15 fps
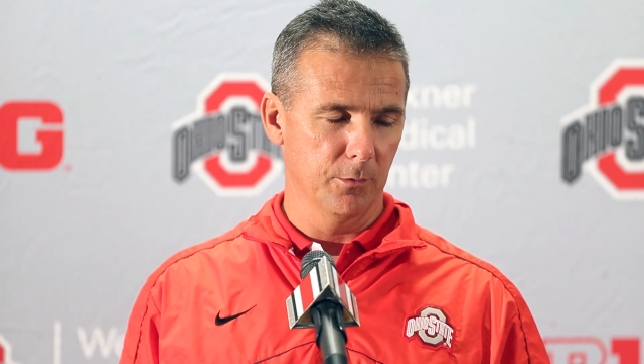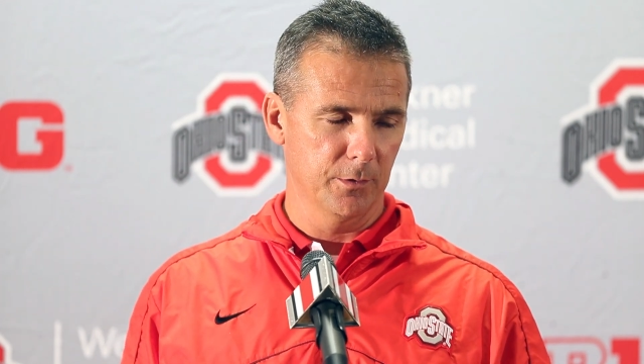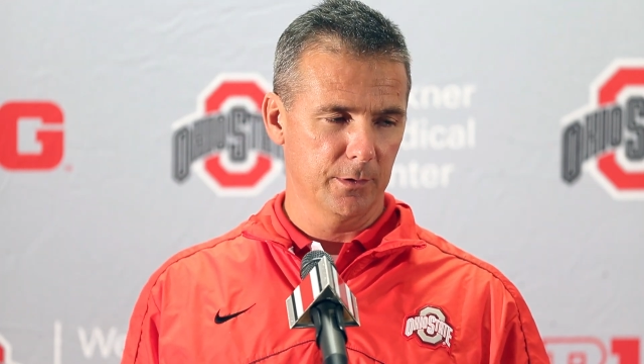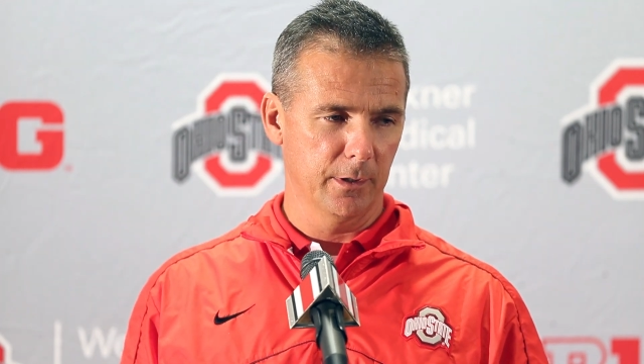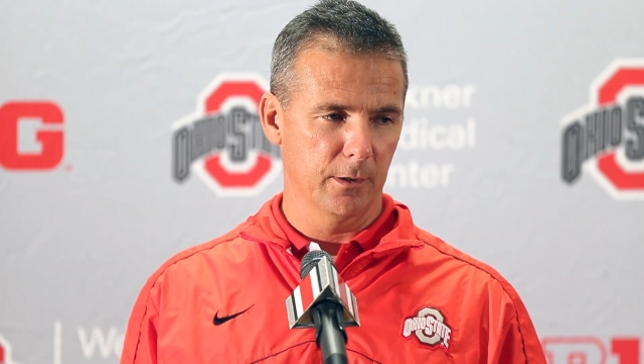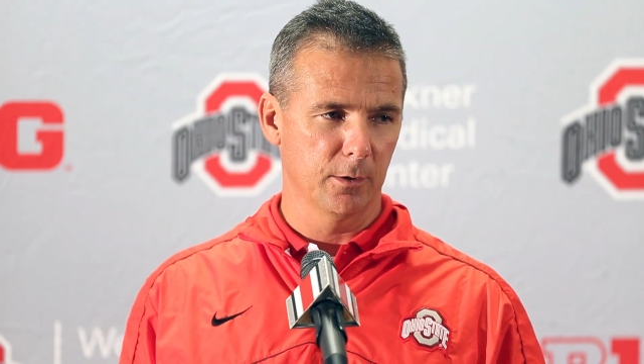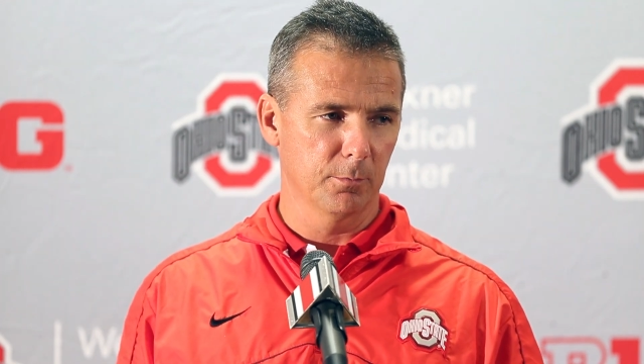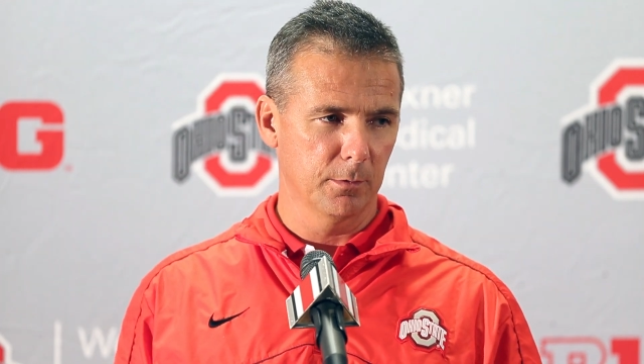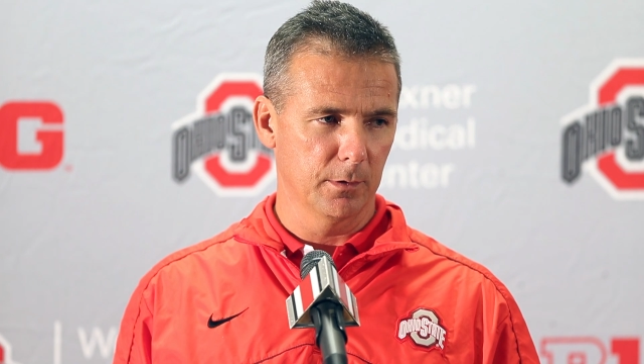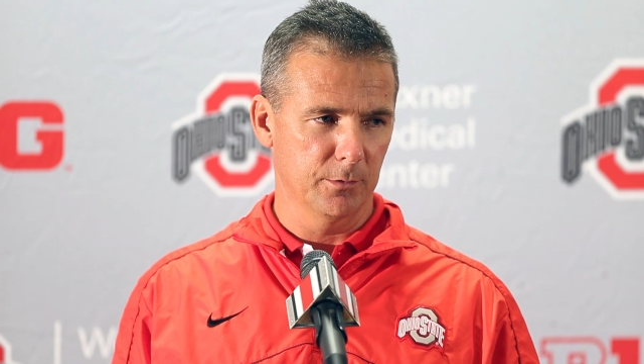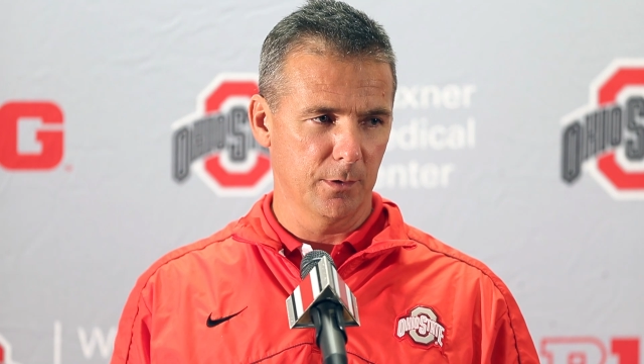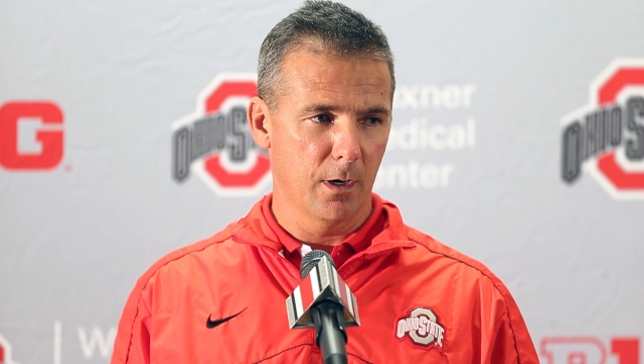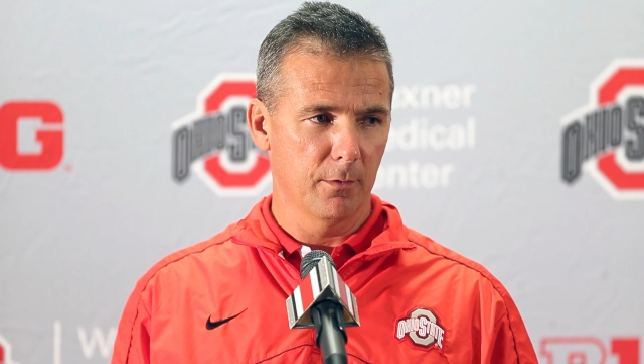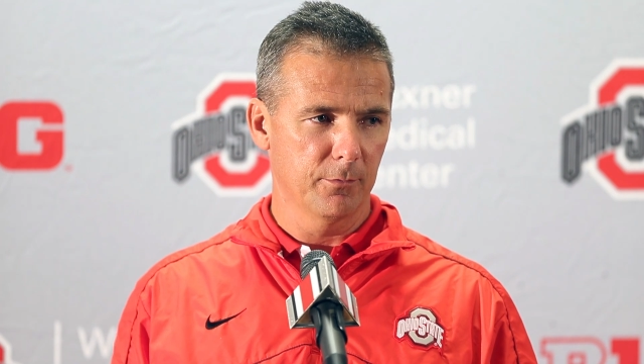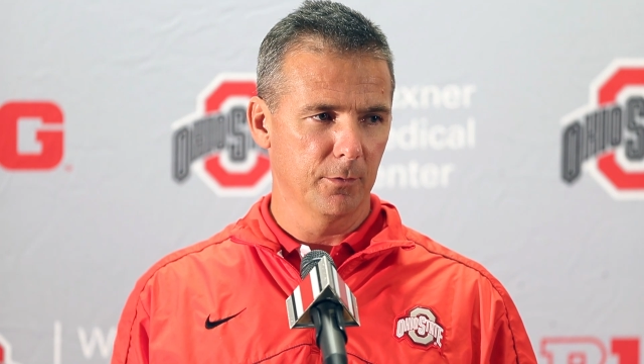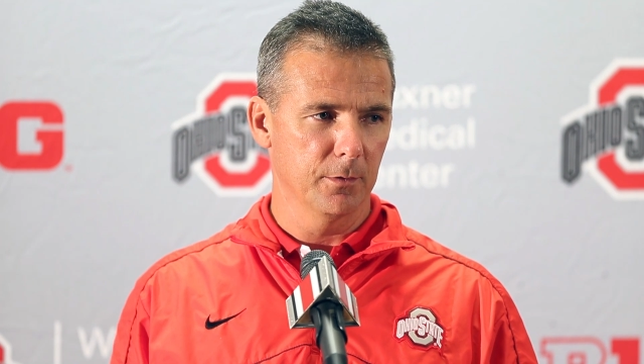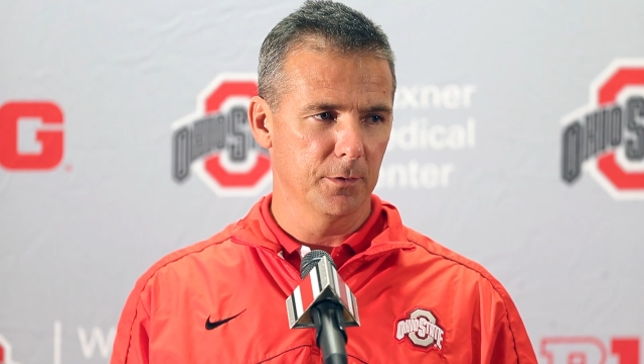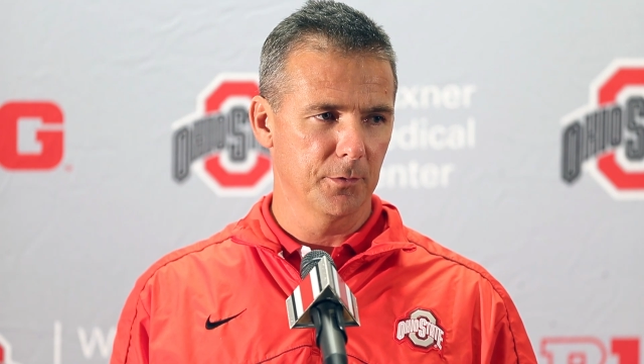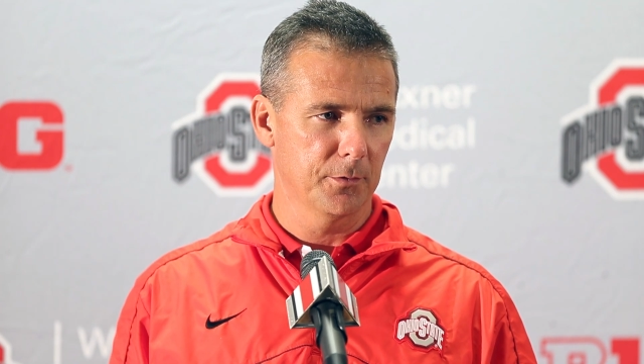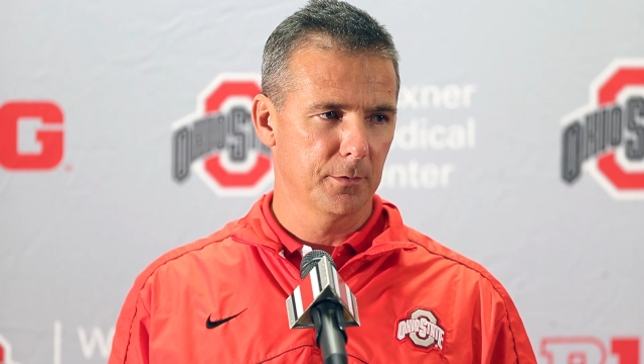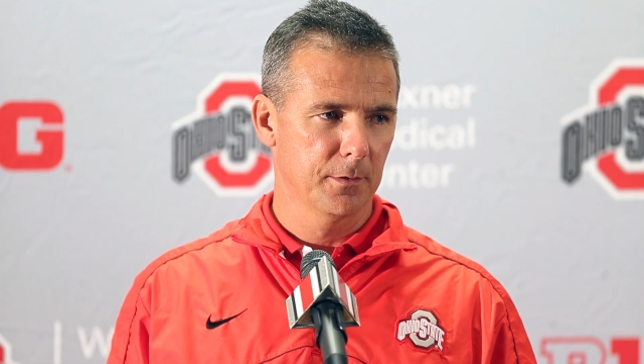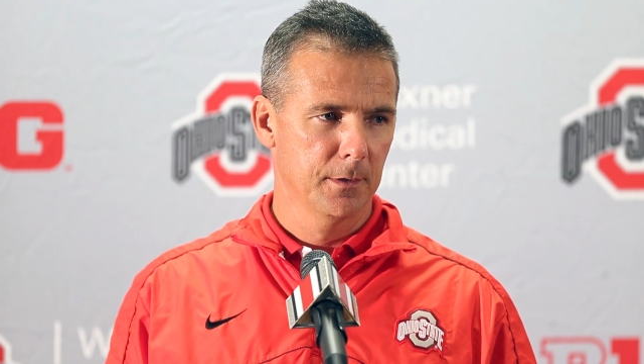It was terrible. It was awful.
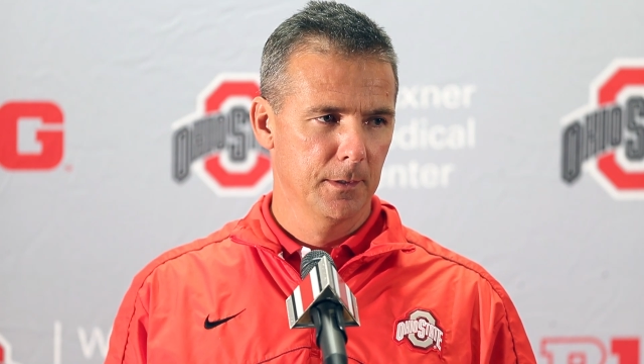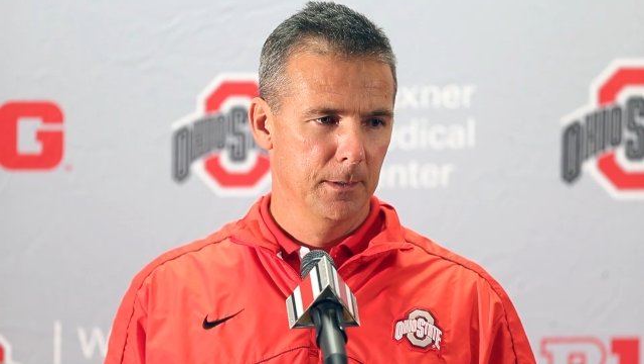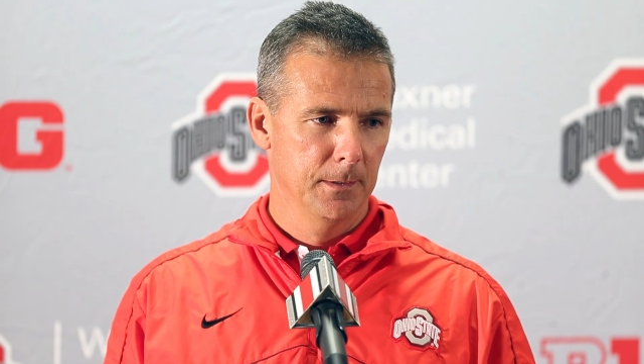It was,